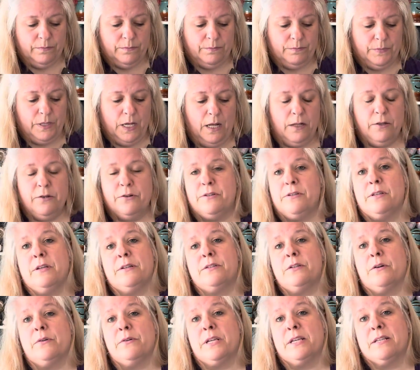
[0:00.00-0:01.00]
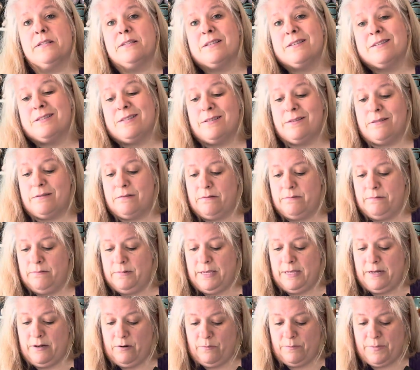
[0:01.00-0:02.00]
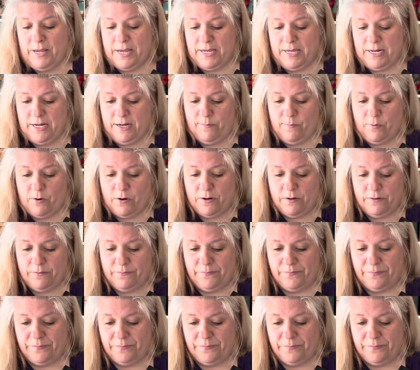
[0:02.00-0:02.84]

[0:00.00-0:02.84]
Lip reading: colors that don't exist. They don't make anymore.